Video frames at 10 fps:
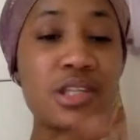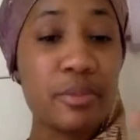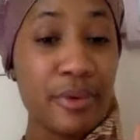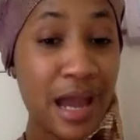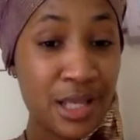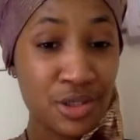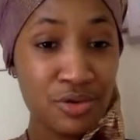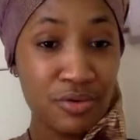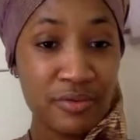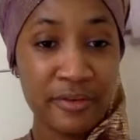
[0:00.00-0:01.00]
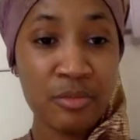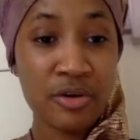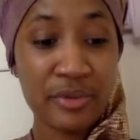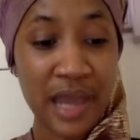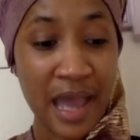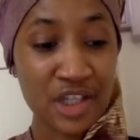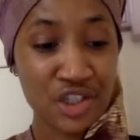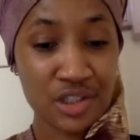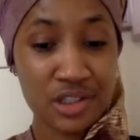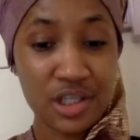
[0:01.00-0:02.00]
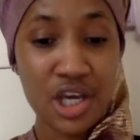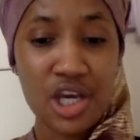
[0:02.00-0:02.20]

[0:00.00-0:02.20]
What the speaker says: surprised though from her reaction.